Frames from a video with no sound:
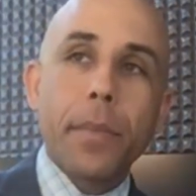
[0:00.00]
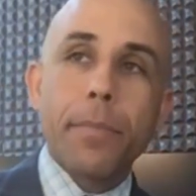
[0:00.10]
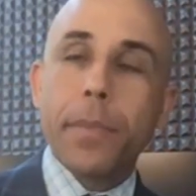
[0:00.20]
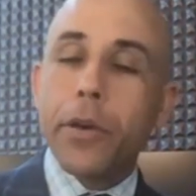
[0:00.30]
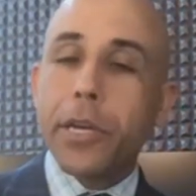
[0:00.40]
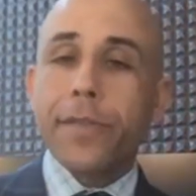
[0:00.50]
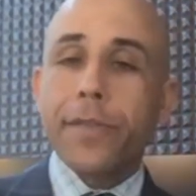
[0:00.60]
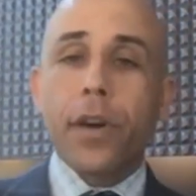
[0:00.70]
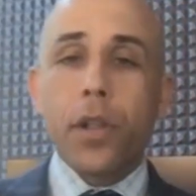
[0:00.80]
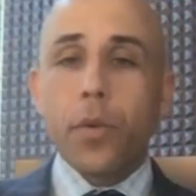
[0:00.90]
millions of
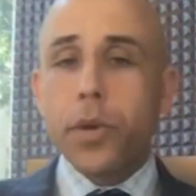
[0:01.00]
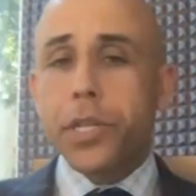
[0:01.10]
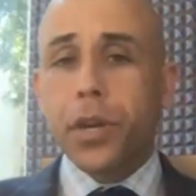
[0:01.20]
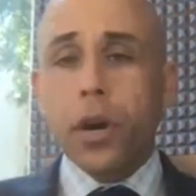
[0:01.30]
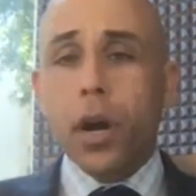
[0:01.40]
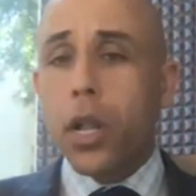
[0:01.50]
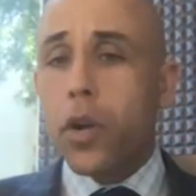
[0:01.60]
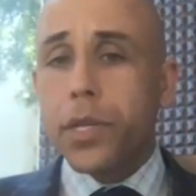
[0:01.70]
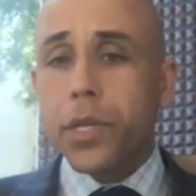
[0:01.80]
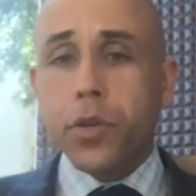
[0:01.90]
followers and are all
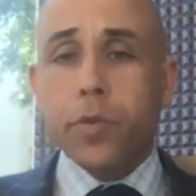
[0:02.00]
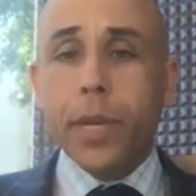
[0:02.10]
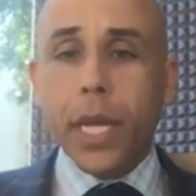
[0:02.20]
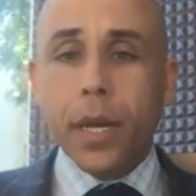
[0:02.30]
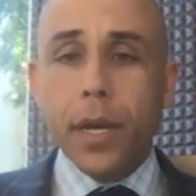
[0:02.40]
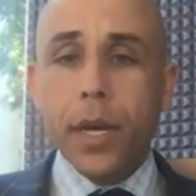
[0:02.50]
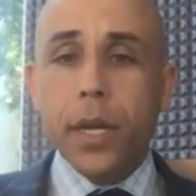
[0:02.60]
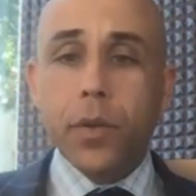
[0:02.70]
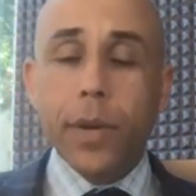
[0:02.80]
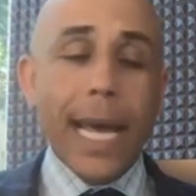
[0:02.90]
over social media
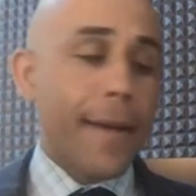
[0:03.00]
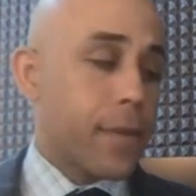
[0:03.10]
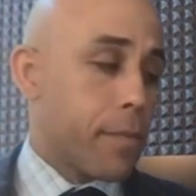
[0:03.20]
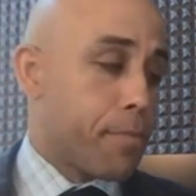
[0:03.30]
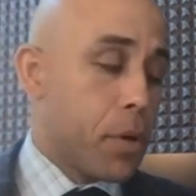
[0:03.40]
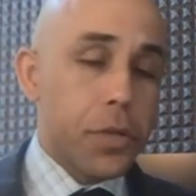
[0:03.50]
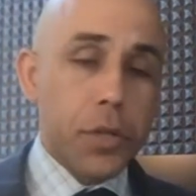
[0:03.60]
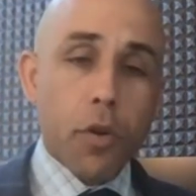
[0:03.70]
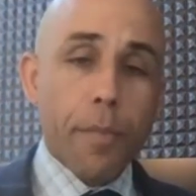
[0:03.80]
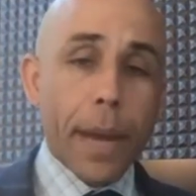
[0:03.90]
don't have to
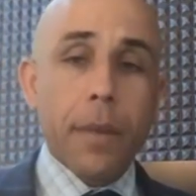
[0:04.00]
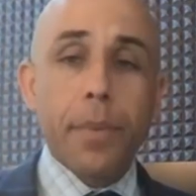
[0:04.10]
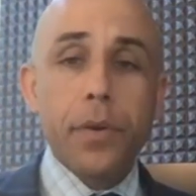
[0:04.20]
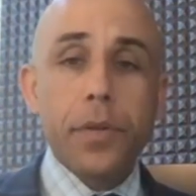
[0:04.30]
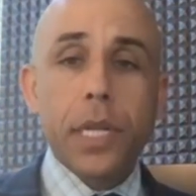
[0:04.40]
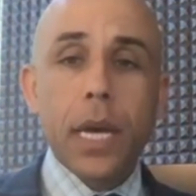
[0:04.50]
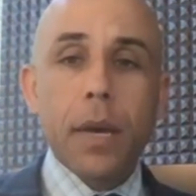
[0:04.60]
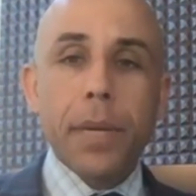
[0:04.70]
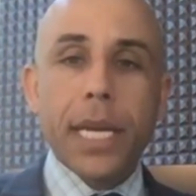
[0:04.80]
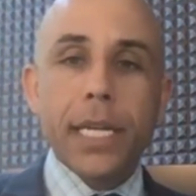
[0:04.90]
boost or pay to boost
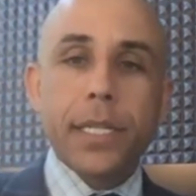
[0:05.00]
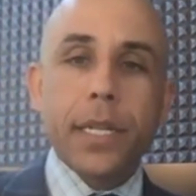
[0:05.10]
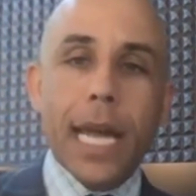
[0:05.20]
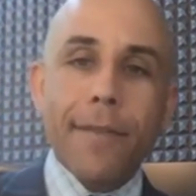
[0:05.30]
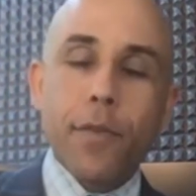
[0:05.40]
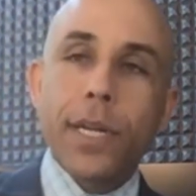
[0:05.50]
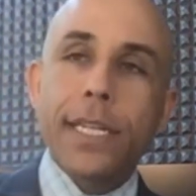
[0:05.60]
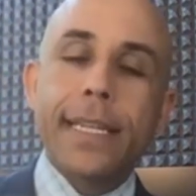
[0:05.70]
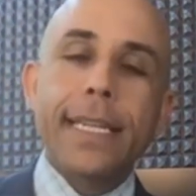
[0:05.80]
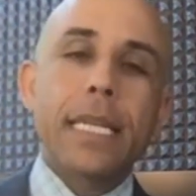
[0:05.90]
because everyone
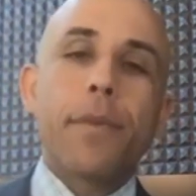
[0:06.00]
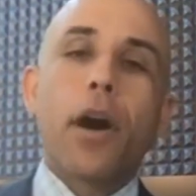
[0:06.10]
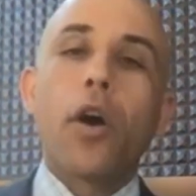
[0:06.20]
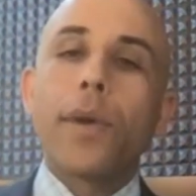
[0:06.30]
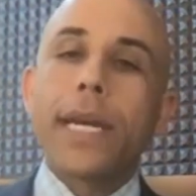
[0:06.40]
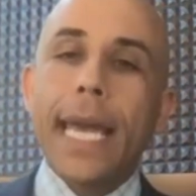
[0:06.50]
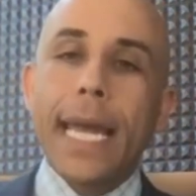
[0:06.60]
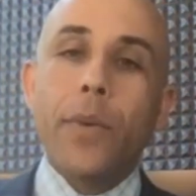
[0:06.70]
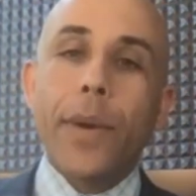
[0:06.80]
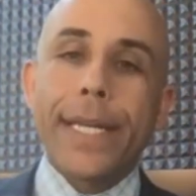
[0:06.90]
sees them already
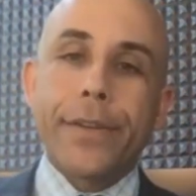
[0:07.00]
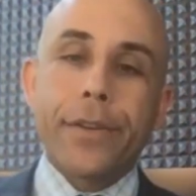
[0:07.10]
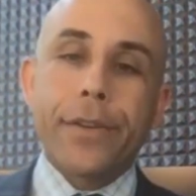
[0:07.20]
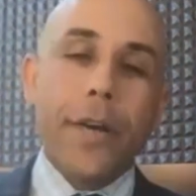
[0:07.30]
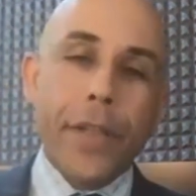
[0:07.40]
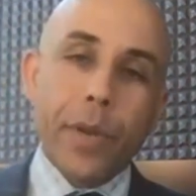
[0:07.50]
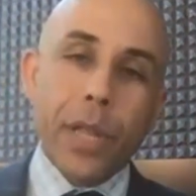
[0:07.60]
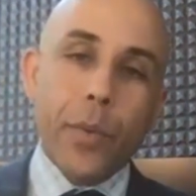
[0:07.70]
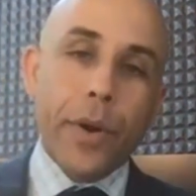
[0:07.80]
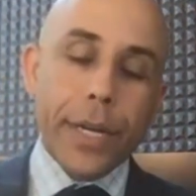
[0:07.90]
anyways. Their content
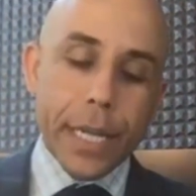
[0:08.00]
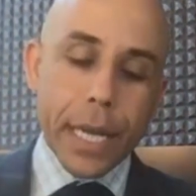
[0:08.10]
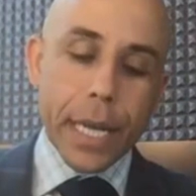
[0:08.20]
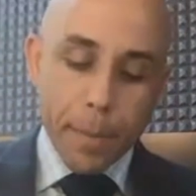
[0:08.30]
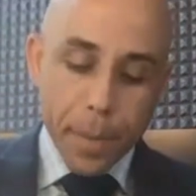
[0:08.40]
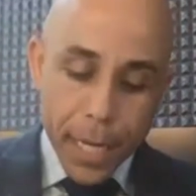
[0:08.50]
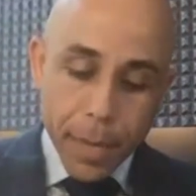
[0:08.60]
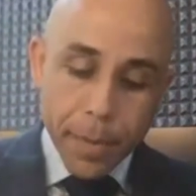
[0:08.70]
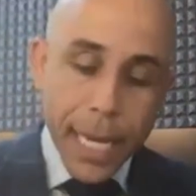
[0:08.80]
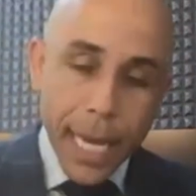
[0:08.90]
really works. But in the
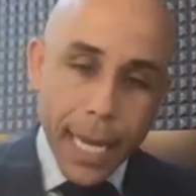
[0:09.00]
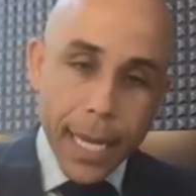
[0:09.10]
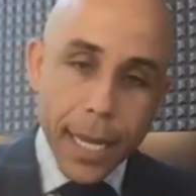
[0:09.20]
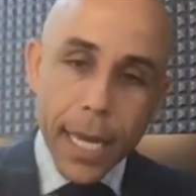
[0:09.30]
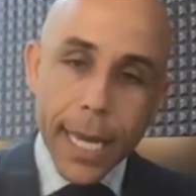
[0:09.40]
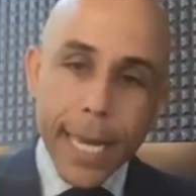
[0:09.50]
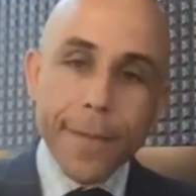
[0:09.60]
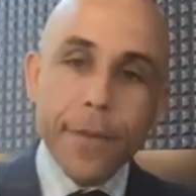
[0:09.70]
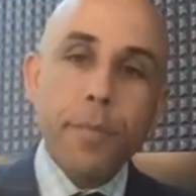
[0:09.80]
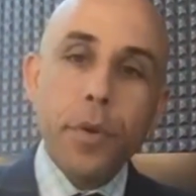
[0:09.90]
beginning,
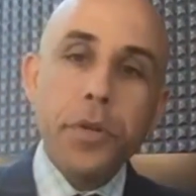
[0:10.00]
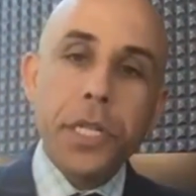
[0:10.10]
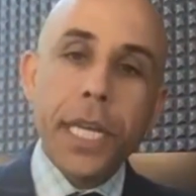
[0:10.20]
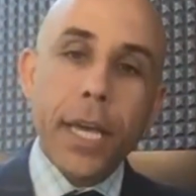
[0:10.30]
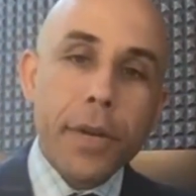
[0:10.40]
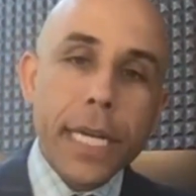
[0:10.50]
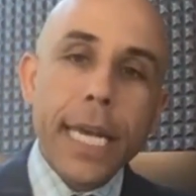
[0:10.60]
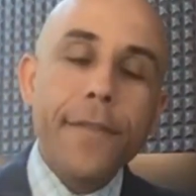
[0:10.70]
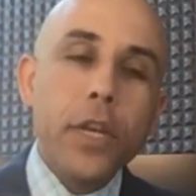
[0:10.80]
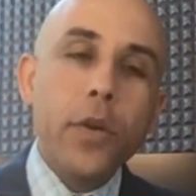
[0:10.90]
if you boost it, it'll
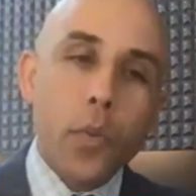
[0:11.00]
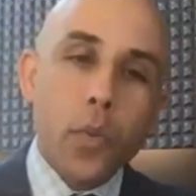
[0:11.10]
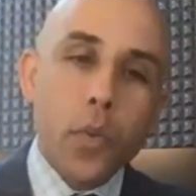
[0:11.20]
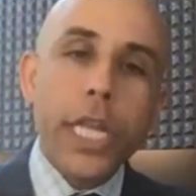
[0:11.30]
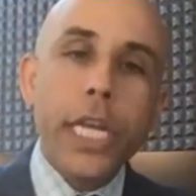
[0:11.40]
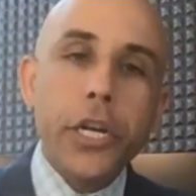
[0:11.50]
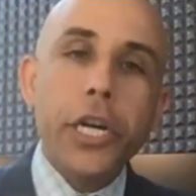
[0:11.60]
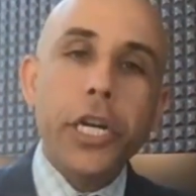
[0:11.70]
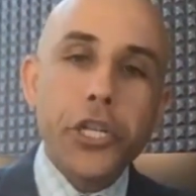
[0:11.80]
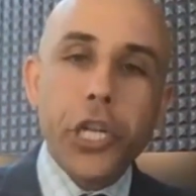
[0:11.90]
give you a really
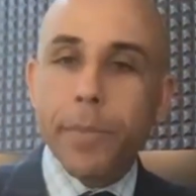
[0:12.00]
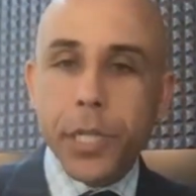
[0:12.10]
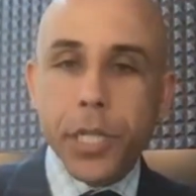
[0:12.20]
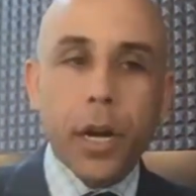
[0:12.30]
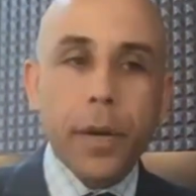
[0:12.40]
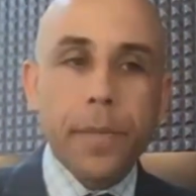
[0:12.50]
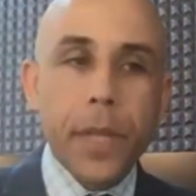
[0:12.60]
good jump start.